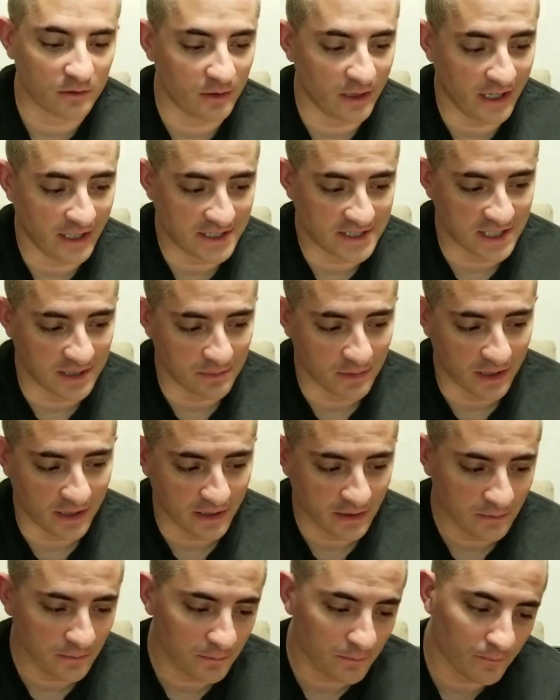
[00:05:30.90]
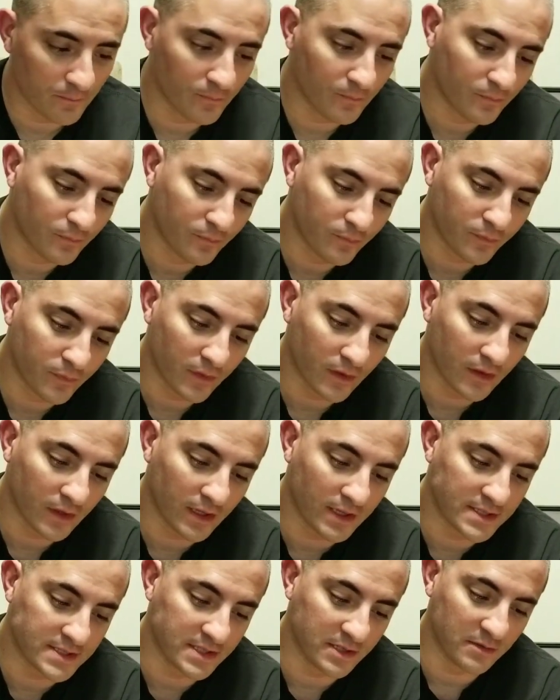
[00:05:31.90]
HDMI.
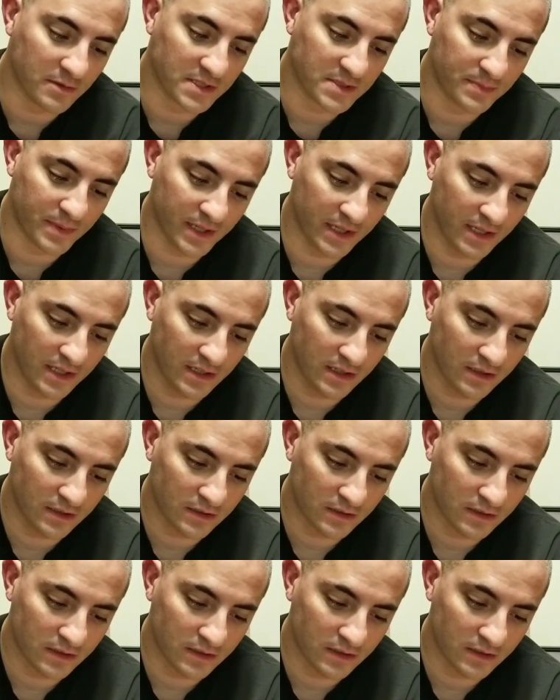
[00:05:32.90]
There's the USB.